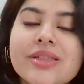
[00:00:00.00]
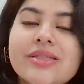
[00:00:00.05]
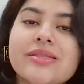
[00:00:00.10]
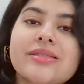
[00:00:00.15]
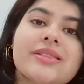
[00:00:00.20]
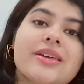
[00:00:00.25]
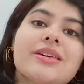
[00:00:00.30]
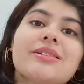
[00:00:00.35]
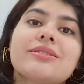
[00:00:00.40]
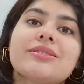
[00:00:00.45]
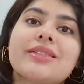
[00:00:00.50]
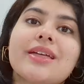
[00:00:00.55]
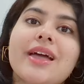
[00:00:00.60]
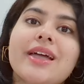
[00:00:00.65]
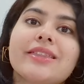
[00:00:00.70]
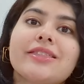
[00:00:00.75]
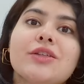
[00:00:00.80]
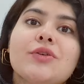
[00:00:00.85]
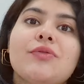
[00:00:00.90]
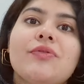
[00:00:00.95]
The sixth
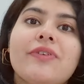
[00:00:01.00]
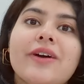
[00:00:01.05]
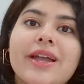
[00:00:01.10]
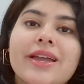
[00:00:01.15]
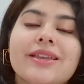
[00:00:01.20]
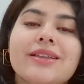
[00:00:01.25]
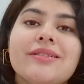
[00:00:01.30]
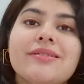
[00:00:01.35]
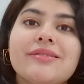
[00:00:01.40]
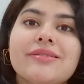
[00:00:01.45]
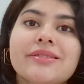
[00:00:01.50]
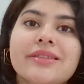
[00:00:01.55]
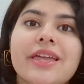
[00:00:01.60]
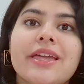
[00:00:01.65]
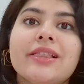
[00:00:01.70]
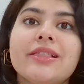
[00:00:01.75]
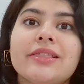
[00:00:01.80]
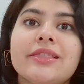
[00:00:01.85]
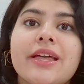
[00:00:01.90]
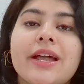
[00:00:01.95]
and the final
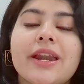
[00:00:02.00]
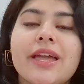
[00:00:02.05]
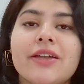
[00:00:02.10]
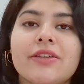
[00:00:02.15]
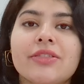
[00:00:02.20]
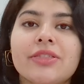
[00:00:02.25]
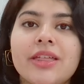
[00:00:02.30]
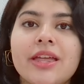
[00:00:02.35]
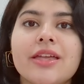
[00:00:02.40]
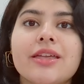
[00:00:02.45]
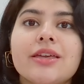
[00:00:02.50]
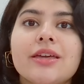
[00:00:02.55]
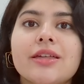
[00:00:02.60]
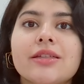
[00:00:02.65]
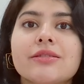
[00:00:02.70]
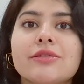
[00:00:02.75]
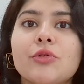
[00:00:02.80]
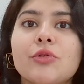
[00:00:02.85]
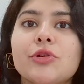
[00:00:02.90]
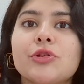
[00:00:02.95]
skill that I think
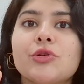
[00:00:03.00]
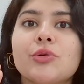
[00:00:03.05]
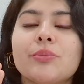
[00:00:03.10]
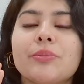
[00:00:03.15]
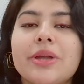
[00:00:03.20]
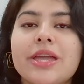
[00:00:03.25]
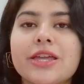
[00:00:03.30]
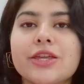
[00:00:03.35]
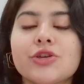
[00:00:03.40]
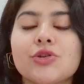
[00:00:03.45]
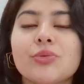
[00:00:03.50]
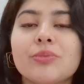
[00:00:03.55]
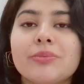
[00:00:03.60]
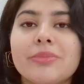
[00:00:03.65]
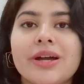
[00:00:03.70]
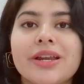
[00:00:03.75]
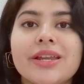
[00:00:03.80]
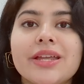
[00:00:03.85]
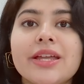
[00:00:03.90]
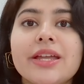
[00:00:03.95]
is going to make you
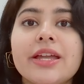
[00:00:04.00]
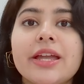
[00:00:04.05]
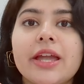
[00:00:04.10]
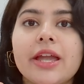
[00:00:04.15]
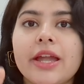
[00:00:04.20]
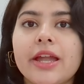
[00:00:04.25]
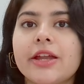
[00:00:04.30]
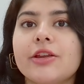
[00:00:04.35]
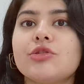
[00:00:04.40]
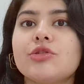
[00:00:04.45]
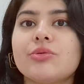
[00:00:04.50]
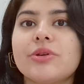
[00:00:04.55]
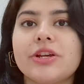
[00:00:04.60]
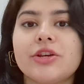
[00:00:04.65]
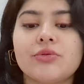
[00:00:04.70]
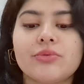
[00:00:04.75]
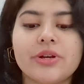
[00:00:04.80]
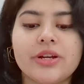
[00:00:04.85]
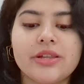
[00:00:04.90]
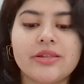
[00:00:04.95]
money in
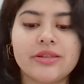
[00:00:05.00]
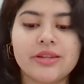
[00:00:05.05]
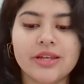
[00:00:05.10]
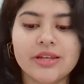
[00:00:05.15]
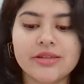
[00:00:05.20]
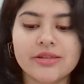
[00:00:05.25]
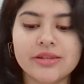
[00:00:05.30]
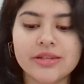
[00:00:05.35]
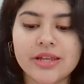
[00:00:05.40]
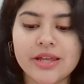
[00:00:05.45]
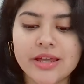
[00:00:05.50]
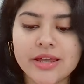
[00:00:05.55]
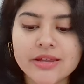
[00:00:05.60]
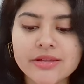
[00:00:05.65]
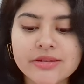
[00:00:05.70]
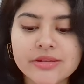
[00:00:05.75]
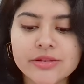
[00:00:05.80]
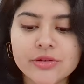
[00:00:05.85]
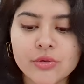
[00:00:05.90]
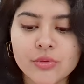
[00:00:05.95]
2026
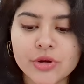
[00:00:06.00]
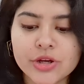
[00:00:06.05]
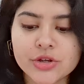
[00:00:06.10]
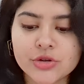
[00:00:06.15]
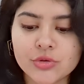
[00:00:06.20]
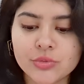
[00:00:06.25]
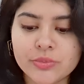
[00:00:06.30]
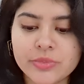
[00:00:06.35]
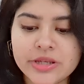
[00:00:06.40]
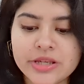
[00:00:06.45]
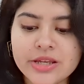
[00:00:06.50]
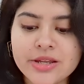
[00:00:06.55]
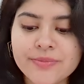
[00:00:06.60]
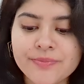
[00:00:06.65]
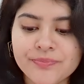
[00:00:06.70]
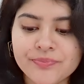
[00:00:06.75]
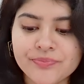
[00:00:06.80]
is going to be